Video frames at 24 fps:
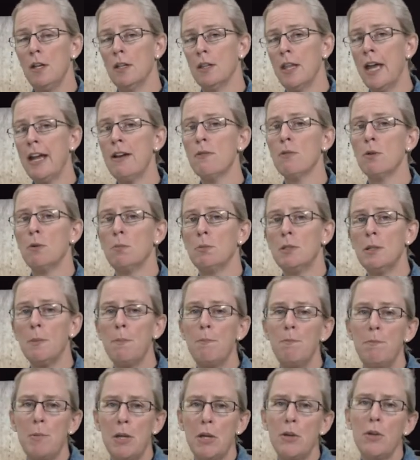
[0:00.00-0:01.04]
Lightroom to
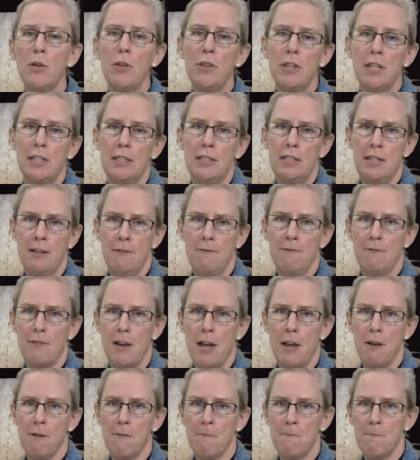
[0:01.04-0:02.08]
build the TIFF
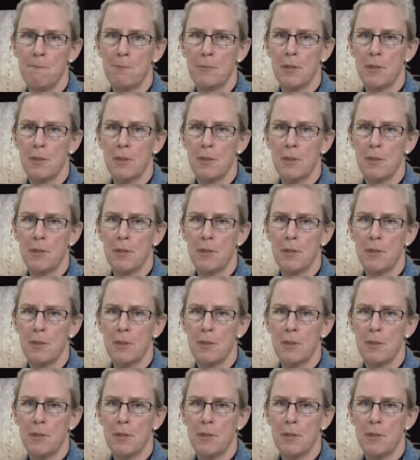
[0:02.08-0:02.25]
file.